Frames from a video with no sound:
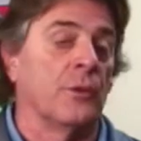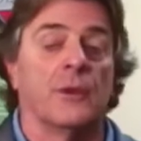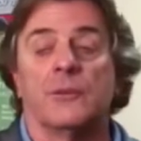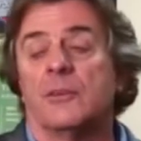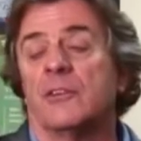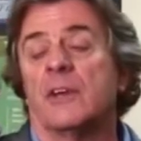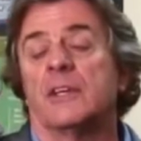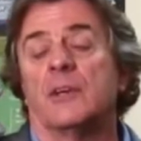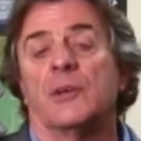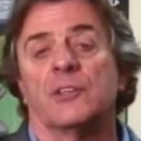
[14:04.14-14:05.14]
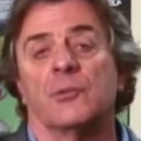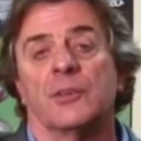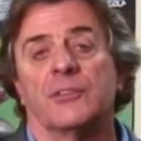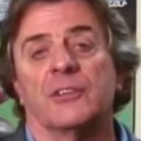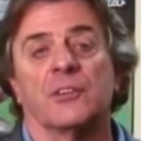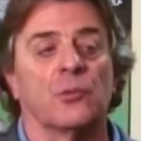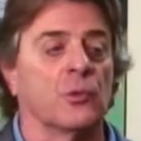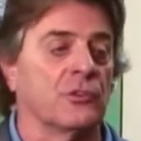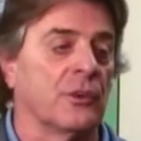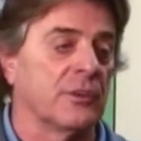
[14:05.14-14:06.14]
their design characteristics
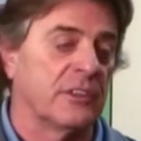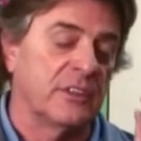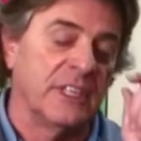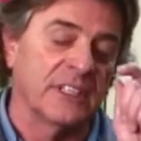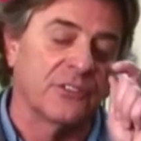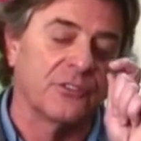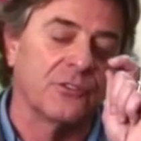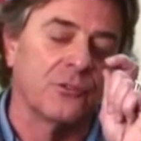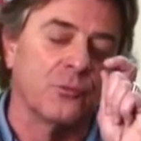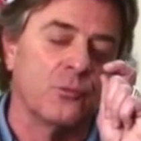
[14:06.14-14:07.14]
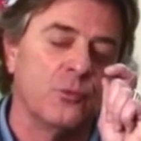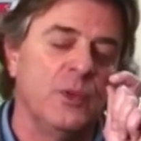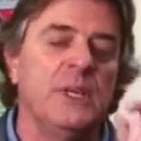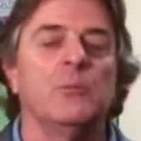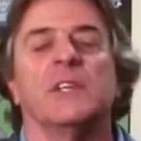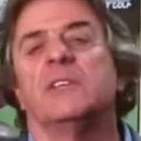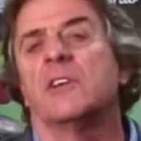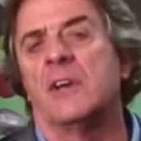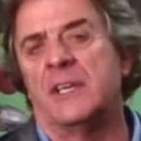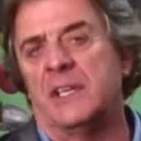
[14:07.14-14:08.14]
which are extremely
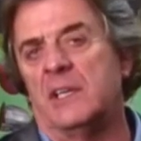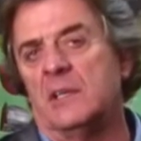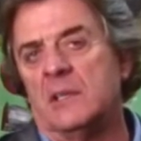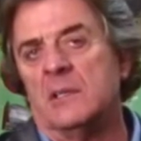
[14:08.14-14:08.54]
tiny